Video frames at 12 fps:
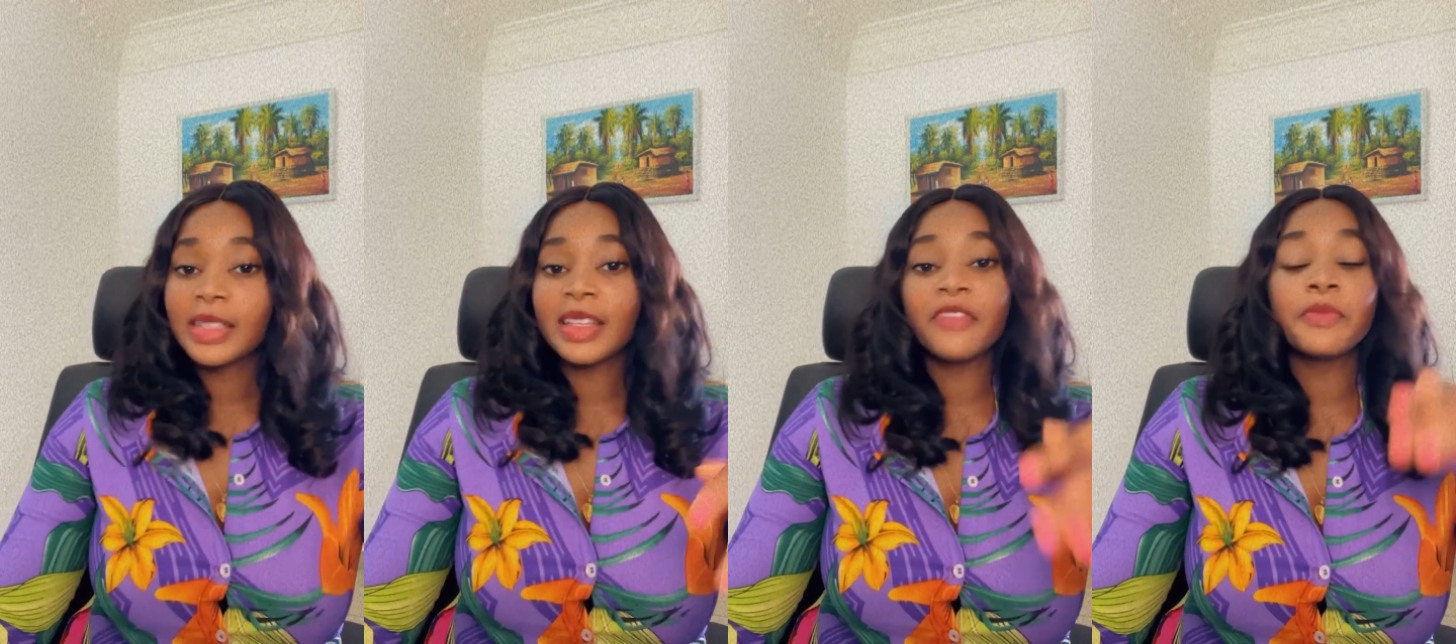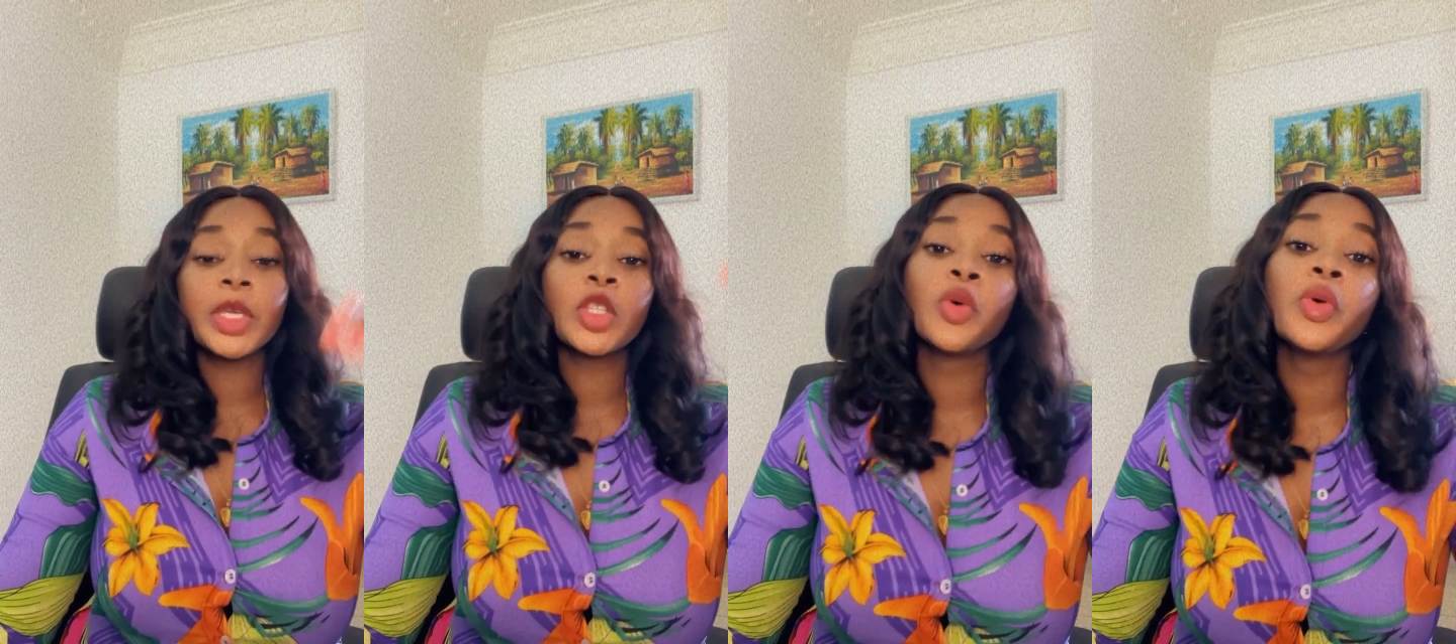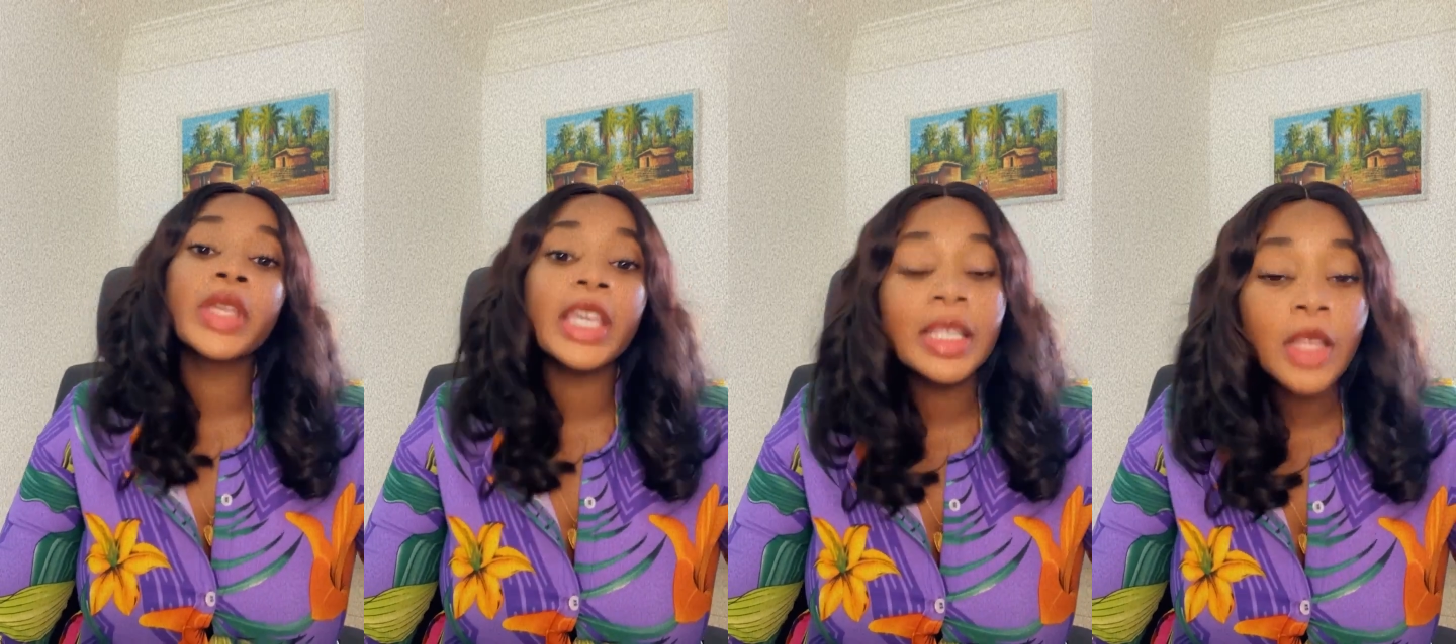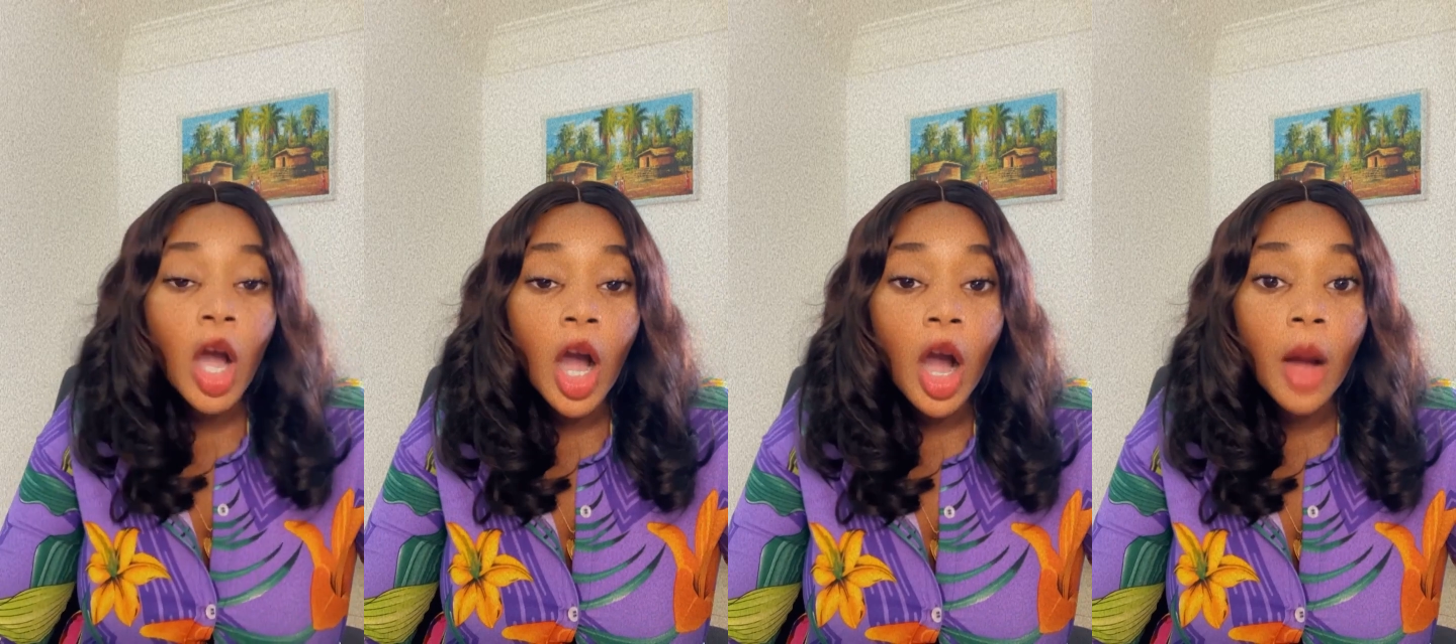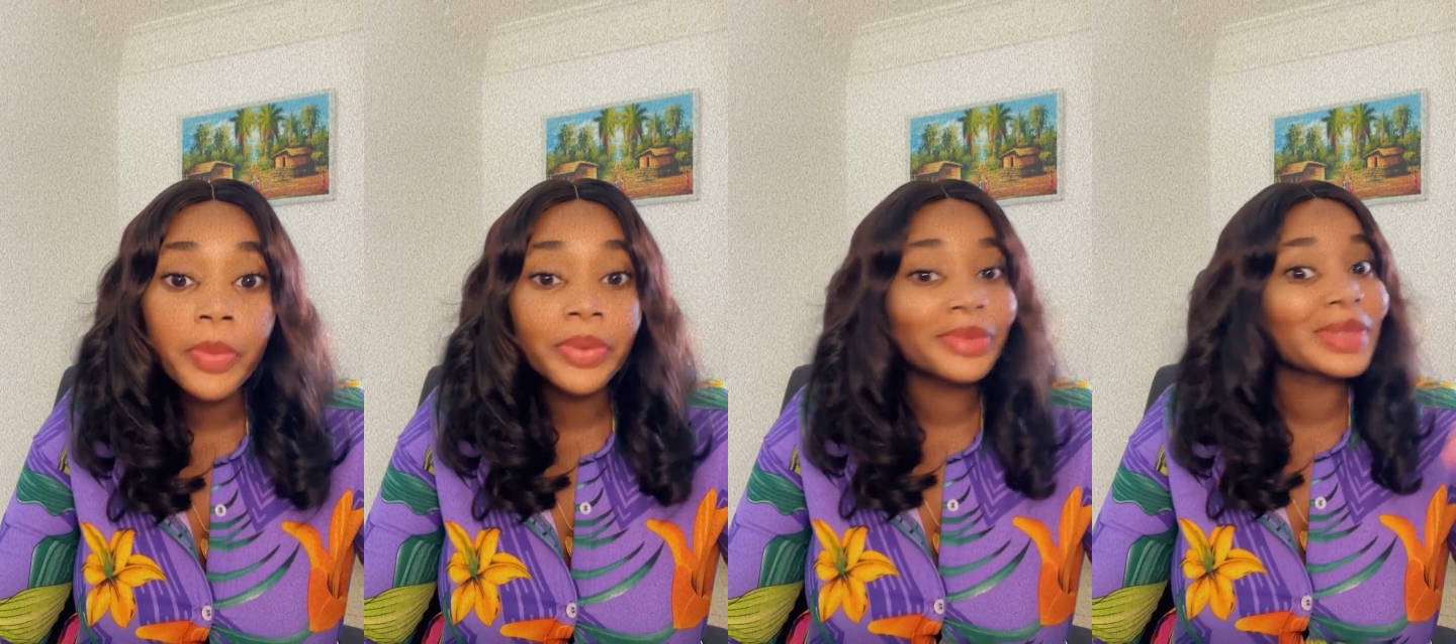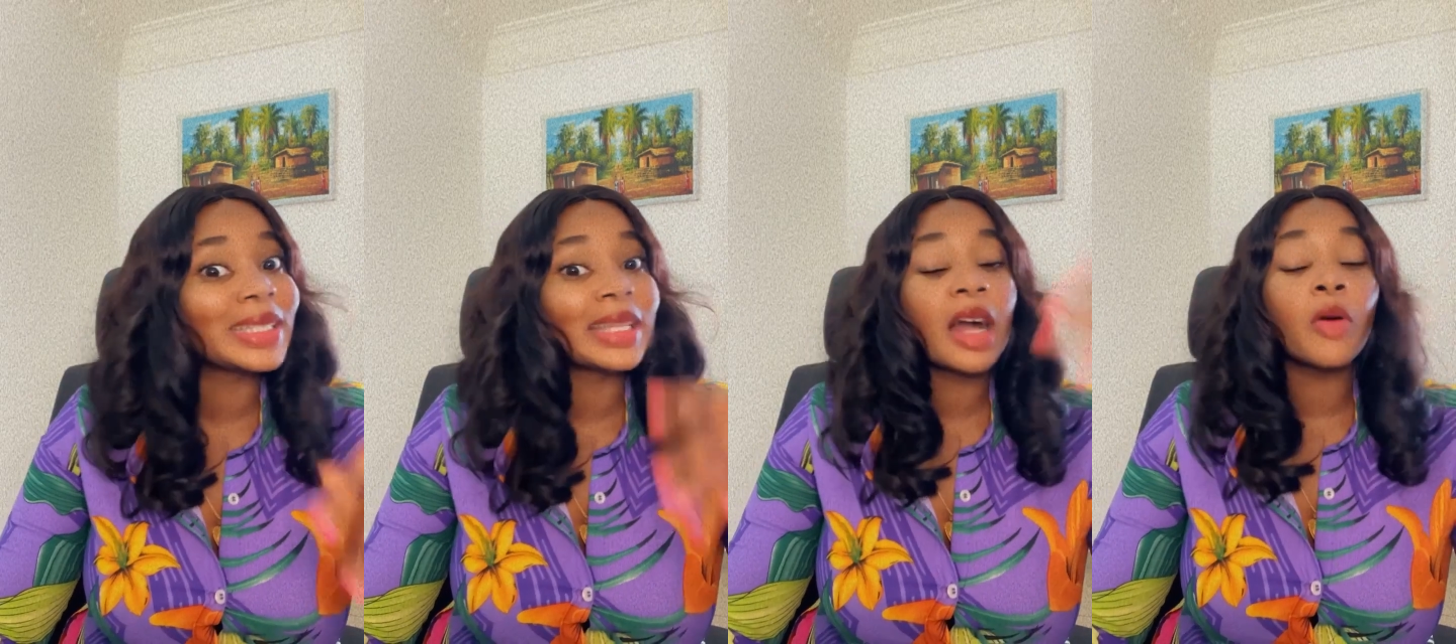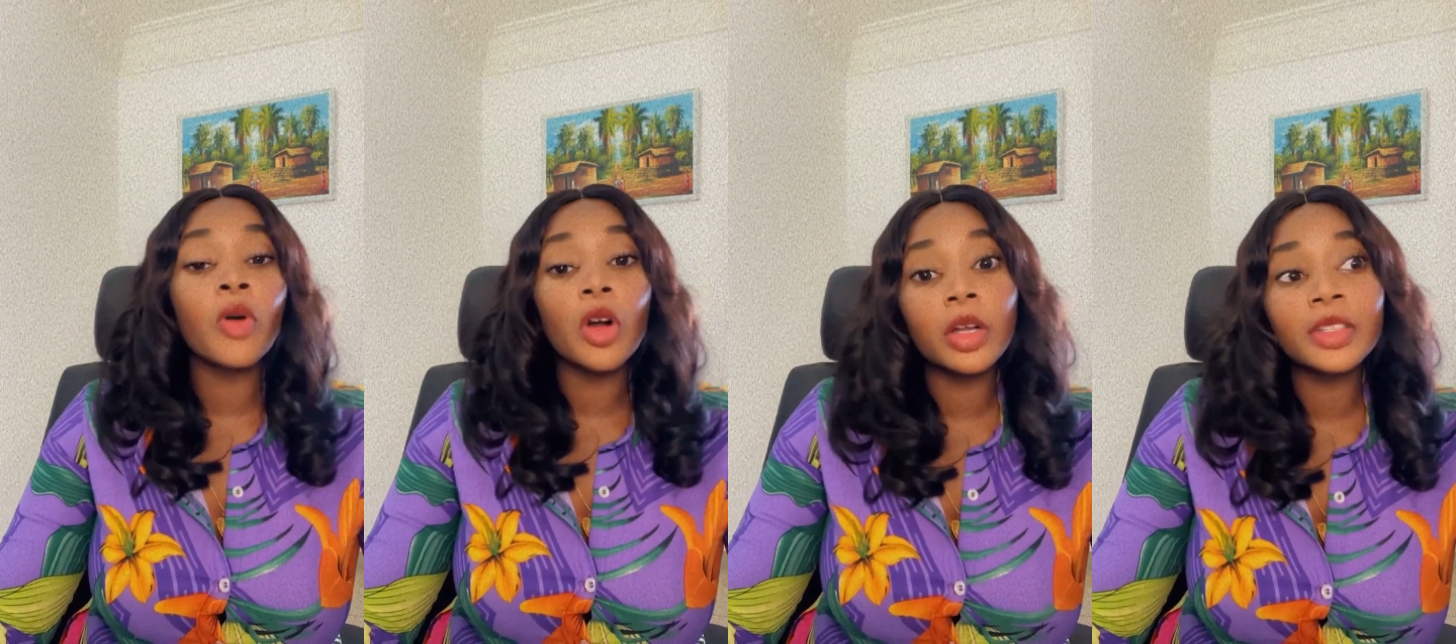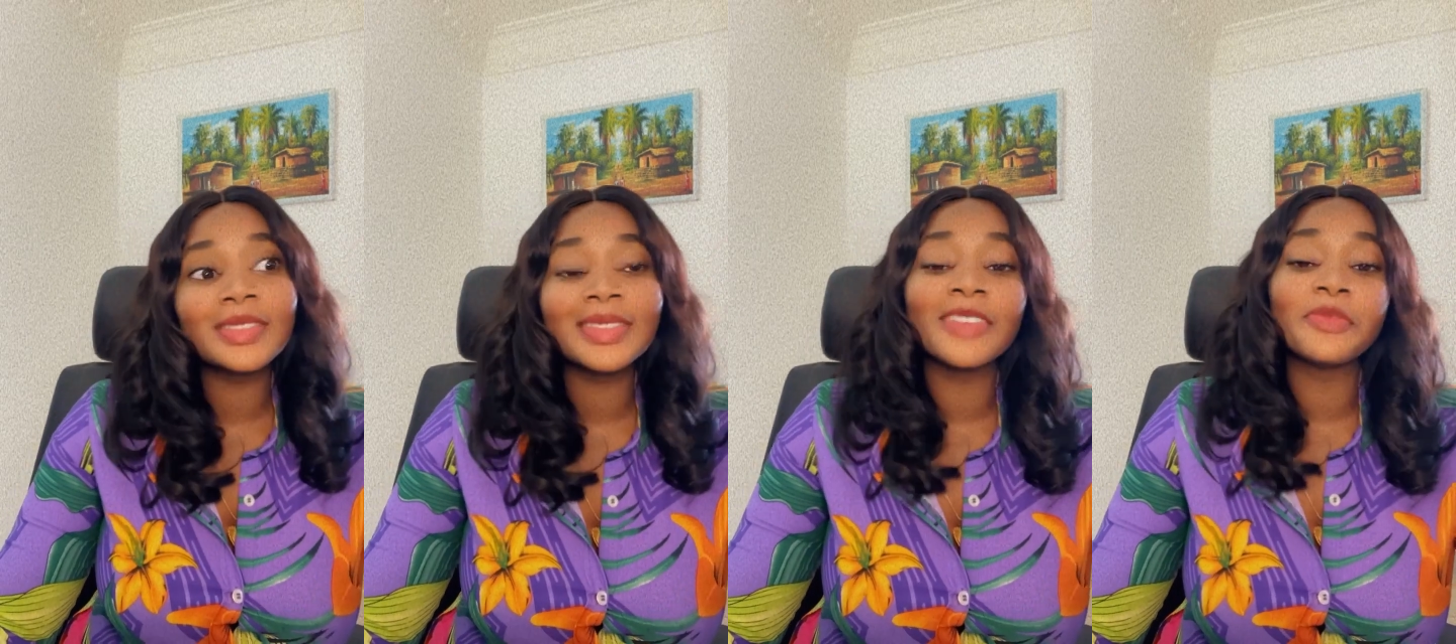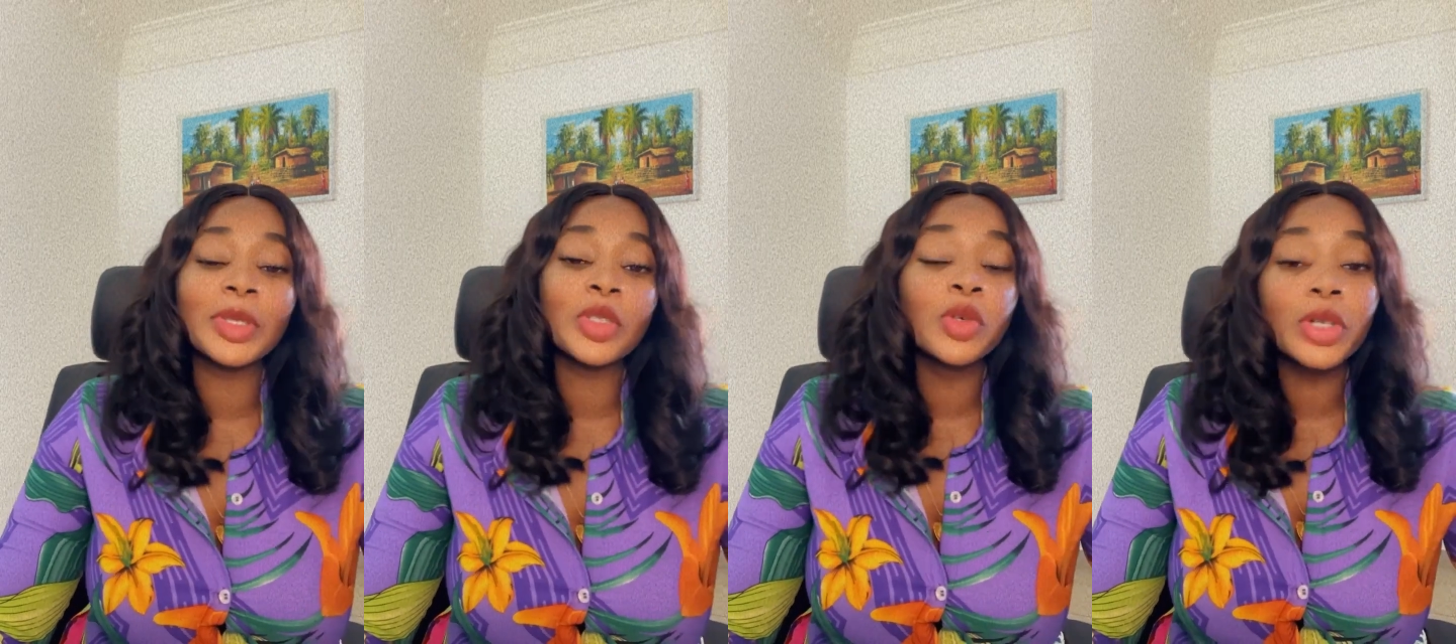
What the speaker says: They've been hooking up, in her words, they've been